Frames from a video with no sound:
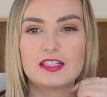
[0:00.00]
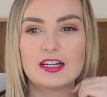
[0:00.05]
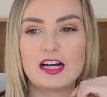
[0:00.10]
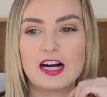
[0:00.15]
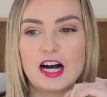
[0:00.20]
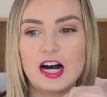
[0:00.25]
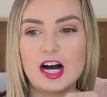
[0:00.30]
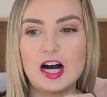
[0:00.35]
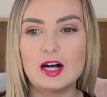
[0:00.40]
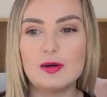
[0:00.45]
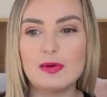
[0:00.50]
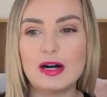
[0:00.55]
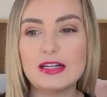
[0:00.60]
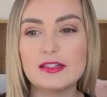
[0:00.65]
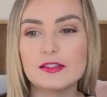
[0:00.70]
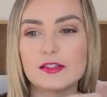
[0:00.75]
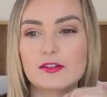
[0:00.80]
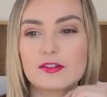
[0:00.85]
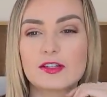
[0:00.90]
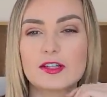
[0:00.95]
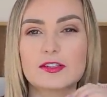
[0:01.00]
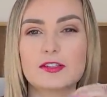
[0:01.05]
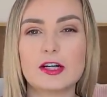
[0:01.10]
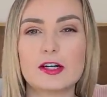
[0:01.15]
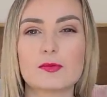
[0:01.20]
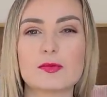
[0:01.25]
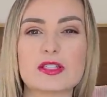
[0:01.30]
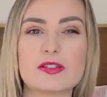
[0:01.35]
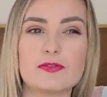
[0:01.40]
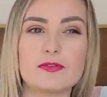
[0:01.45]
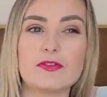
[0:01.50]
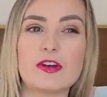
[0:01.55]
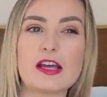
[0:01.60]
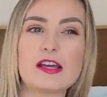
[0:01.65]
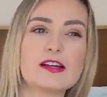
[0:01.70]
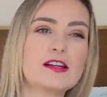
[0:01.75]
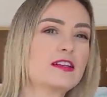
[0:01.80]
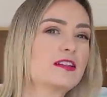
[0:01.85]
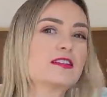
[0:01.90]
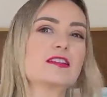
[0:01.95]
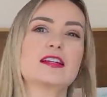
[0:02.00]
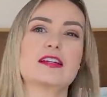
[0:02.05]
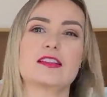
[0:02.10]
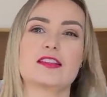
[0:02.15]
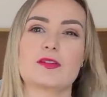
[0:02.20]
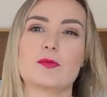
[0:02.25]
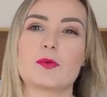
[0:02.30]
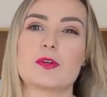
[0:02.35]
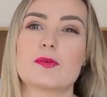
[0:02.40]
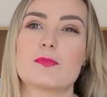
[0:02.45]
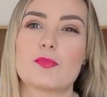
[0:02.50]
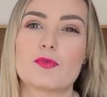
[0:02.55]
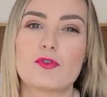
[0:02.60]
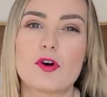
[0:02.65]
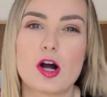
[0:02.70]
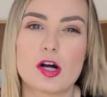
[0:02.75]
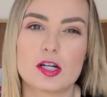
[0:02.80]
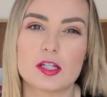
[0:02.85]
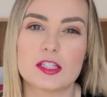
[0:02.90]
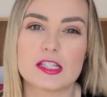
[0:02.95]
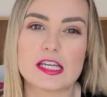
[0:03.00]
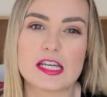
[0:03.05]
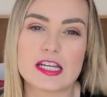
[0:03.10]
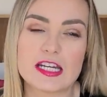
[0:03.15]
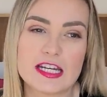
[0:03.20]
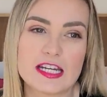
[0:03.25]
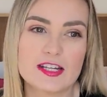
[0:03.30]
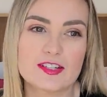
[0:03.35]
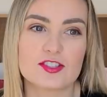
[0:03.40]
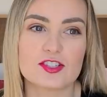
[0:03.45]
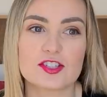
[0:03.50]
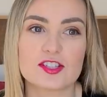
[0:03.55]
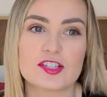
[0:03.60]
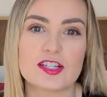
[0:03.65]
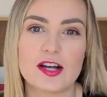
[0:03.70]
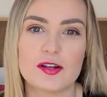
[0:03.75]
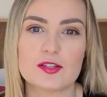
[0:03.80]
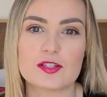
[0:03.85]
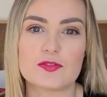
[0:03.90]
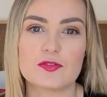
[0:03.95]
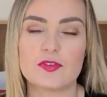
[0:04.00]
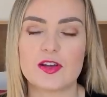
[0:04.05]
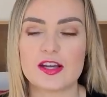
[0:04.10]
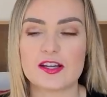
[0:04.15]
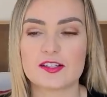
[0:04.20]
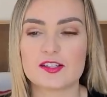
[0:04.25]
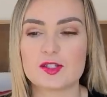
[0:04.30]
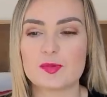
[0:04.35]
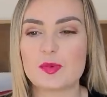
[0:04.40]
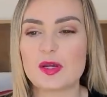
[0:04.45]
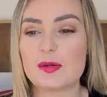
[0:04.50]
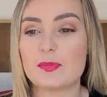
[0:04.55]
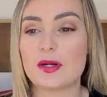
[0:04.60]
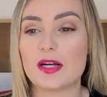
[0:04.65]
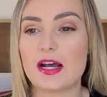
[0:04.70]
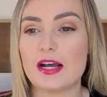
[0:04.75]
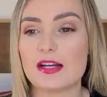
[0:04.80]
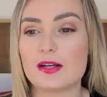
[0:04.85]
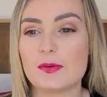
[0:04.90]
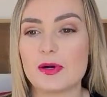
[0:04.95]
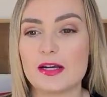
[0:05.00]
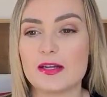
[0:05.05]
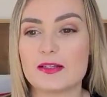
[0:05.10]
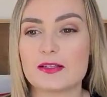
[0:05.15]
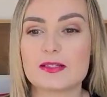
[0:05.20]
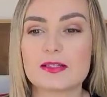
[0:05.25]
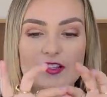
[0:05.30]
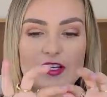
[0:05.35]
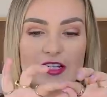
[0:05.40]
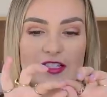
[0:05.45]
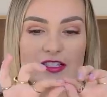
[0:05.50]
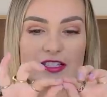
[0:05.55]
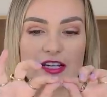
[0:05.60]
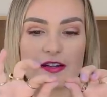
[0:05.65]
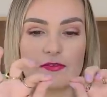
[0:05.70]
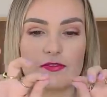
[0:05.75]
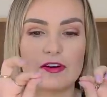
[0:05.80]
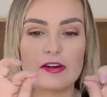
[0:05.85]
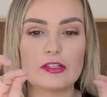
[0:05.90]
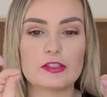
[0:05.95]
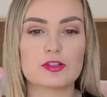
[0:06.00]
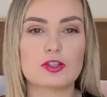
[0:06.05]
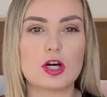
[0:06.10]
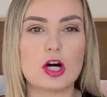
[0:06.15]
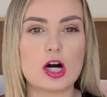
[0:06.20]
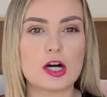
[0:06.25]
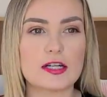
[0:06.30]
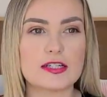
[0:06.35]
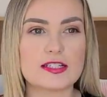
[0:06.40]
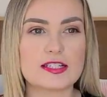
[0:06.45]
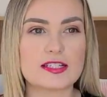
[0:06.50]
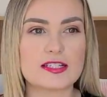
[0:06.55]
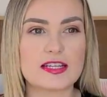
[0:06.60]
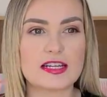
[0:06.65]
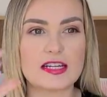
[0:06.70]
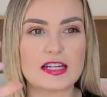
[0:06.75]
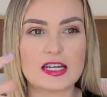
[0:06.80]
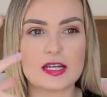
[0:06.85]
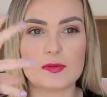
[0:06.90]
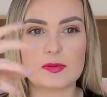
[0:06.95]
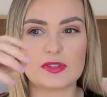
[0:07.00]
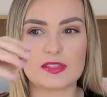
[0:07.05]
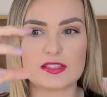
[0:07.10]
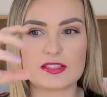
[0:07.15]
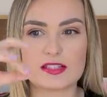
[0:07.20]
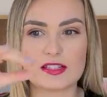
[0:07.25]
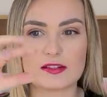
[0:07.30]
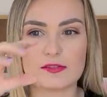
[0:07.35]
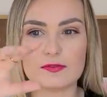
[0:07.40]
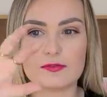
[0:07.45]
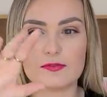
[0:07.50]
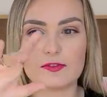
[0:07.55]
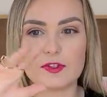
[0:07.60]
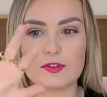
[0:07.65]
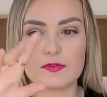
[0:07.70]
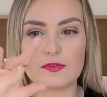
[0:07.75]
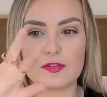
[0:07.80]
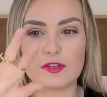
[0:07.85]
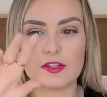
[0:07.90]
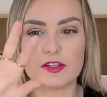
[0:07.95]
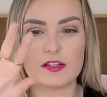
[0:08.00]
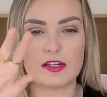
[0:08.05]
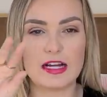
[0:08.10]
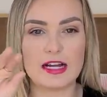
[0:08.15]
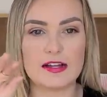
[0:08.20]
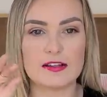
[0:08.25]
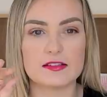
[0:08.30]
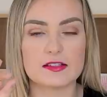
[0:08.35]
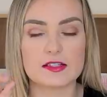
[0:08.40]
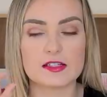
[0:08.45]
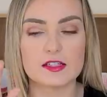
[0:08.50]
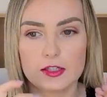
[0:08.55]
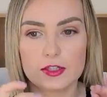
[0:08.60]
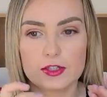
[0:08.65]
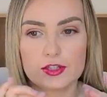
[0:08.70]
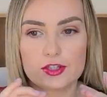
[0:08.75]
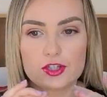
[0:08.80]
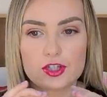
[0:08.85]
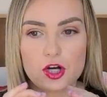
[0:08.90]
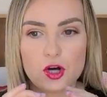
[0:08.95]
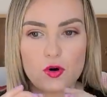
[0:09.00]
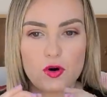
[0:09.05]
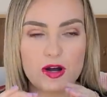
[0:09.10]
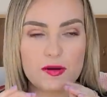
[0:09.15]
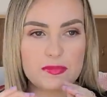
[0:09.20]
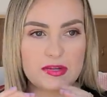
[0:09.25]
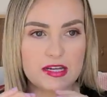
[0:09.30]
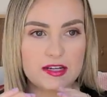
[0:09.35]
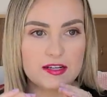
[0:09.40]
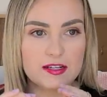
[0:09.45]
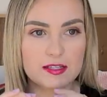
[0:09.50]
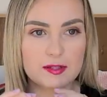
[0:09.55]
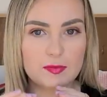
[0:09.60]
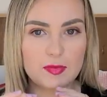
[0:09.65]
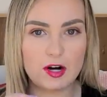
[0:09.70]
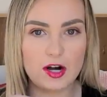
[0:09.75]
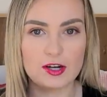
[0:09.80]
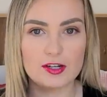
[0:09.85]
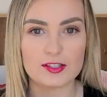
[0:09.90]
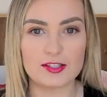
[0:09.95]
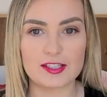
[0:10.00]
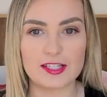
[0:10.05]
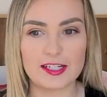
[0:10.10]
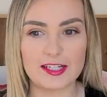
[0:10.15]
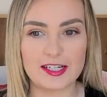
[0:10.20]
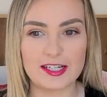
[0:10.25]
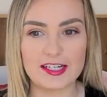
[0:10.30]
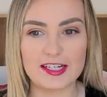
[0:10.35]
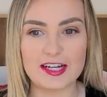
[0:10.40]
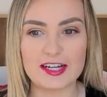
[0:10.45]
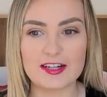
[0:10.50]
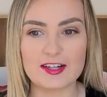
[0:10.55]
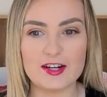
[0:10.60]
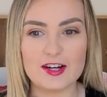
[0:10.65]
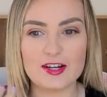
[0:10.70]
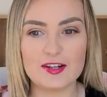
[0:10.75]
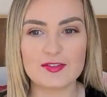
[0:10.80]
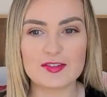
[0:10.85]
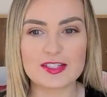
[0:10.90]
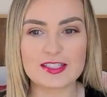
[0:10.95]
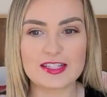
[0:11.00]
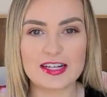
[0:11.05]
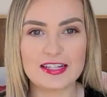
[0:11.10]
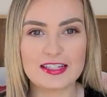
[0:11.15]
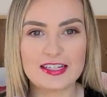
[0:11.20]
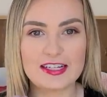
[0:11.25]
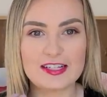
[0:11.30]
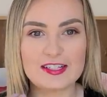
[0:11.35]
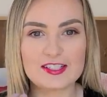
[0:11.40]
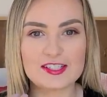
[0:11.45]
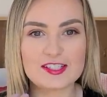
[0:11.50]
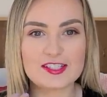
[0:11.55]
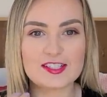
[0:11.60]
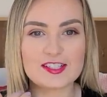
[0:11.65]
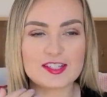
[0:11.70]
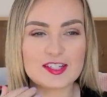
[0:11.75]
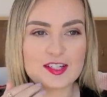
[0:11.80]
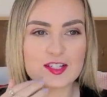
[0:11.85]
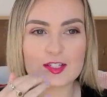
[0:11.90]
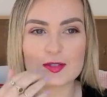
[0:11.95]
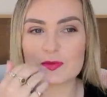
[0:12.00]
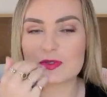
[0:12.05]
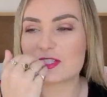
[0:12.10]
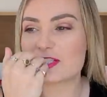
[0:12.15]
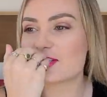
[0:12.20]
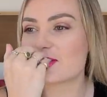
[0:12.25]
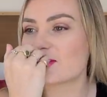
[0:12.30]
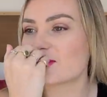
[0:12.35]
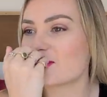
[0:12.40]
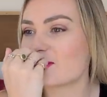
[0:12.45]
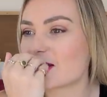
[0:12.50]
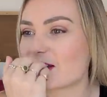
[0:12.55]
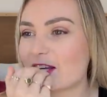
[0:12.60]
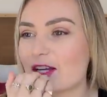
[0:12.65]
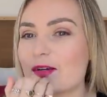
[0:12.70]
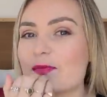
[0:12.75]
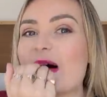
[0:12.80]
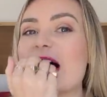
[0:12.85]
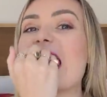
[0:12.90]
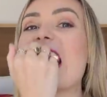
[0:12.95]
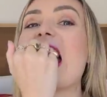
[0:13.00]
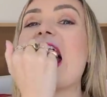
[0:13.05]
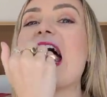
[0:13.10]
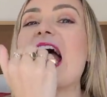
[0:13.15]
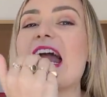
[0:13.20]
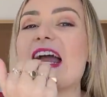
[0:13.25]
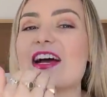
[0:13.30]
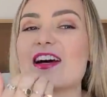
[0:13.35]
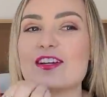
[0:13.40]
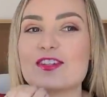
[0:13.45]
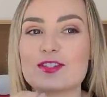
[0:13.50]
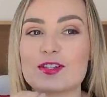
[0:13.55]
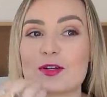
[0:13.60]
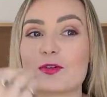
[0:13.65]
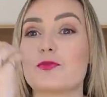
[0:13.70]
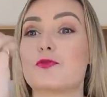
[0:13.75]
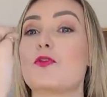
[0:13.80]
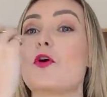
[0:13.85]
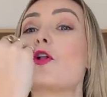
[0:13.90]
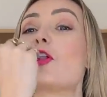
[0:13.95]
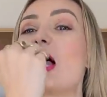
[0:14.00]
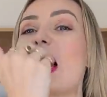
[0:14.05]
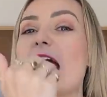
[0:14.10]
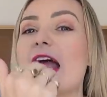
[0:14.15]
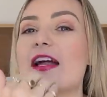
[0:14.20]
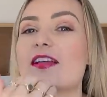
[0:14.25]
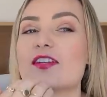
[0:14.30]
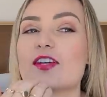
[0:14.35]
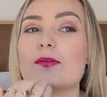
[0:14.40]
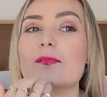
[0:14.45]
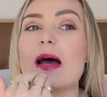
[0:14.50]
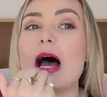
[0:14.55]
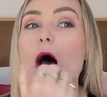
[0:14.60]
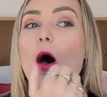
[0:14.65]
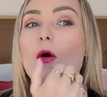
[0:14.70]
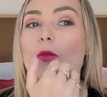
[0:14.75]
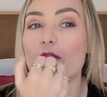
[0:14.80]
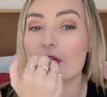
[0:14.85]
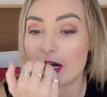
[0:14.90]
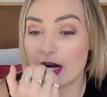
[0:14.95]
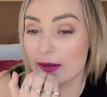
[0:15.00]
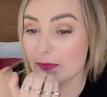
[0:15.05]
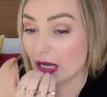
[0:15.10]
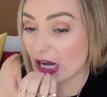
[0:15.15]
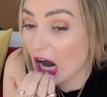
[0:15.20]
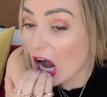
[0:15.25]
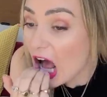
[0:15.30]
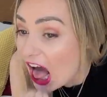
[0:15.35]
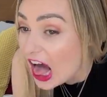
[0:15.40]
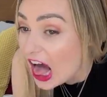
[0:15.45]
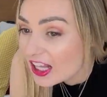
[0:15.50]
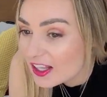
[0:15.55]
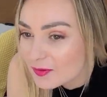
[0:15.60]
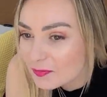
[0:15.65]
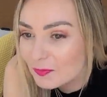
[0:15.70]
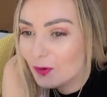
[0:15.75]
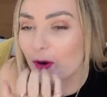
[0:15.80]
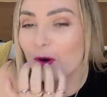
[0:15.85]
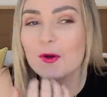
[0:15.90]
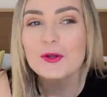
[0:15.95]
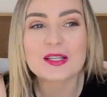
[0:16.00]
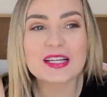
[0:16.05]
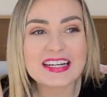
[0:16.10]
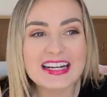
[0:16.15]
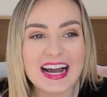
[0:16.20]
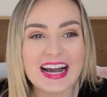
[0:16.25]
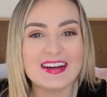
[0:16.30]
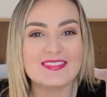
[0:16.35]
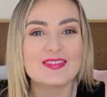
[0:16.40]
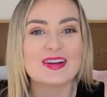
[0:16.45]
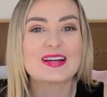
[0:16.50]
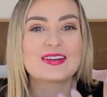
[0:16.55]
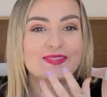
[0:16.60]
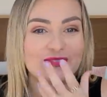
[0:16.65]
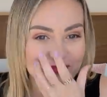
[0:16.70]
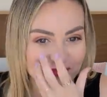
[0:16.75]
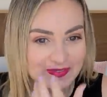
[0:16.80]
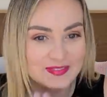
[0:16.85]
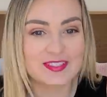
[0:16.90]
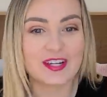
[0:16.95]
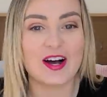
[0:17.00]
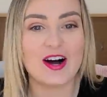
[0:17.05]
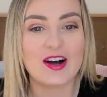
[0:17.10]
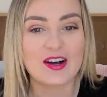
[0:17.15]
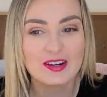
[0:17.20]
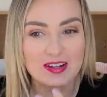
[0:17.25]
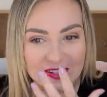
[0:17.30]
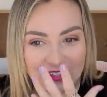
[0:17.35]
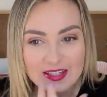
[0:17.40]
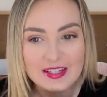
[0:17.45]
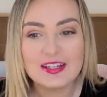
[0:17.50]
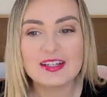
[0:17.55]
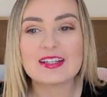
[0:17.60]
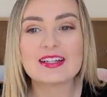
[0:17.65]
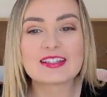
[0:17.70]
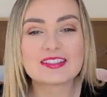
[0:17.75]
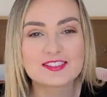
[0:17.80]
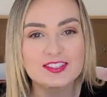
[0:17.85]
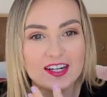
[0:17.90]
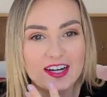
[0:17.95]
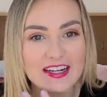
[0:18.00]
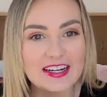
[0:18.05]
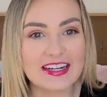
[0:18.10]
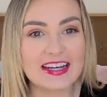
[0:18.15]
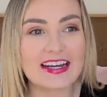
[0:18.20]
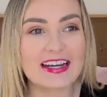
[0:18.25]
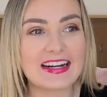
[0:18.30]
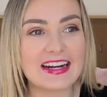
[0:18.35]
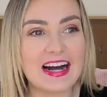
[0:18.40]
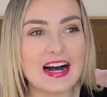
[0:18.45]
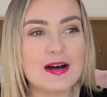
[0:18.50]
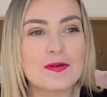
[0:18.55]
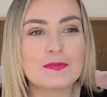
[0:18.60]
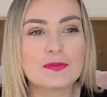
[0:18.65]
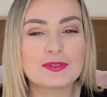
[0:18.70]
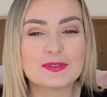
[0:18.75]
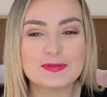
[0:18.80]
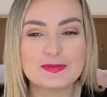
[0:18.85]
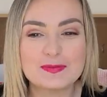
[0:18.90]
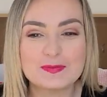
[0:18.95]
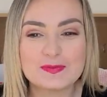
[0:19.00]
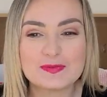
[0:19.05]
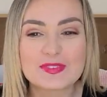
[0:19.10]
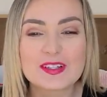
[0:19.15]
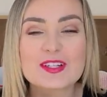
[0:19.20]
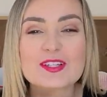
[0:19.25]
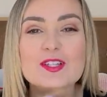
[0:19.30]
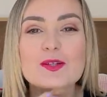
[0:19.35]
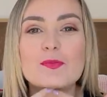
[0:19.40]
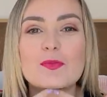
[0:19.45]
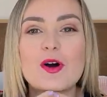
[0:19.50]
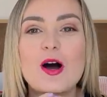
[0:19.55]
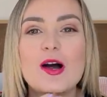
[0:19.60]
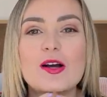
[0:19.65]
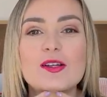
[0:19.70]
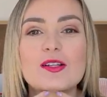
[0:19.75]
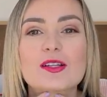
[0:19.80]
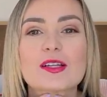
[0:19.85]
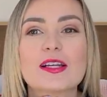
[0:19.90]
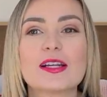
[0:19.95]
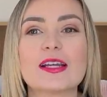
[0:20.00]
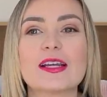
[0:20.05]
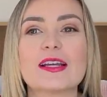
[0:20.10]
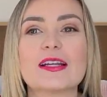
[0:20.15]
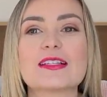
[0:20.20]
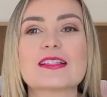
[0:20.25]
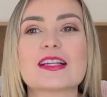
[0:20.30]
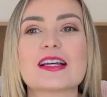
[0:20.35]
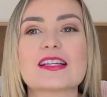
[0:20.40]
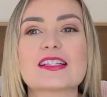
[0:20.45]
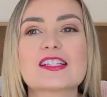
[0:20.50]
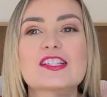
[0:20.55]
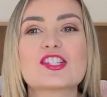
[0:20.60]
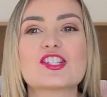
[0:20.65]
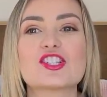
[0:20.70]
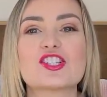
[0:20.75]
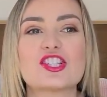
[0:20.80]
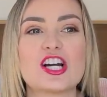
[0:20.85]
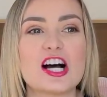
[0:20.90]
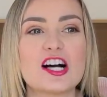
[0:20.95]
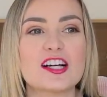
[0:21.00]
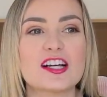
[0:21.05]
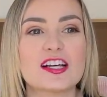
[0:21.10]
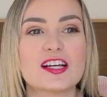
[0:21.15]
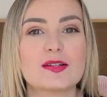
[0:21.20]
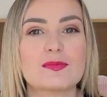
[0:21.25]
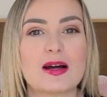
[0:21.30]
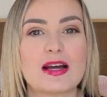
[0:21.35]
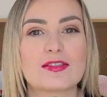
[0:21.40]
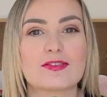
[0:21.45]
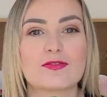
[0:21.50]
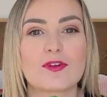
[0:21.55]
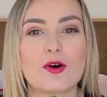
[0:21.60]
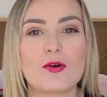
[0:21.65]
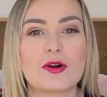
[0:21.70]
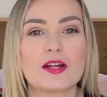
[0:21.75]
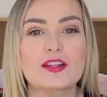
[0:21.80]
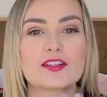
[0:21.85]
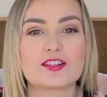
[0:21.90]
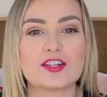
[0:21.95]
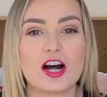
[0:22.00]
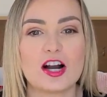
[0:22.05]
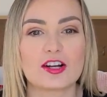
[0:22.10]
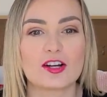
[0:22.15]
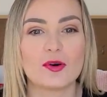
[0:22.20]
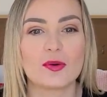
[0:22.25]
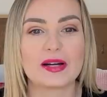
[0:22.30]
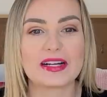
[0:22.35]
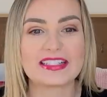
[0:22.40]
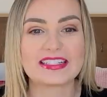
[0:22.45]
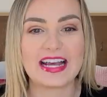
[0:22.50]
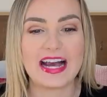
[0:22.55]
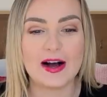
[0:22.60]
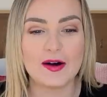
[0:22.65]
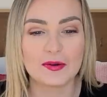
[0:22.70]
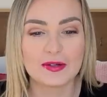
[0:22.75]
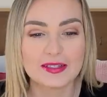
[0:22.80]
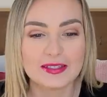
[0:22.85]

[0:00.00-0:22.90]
I literally thought it was fake. Like, the word broccolini just sounds fake to me. But anyways, it's like very long and skinny with these like fluffy little heads. So I'm eating the broccolini and all of a sudden he just sees me sticking my hand, like full hand in mouth. And I'm like pulling at my tongue, like trying to get it up. Because the broccolini is, like, stuck in my throat. It's not going down.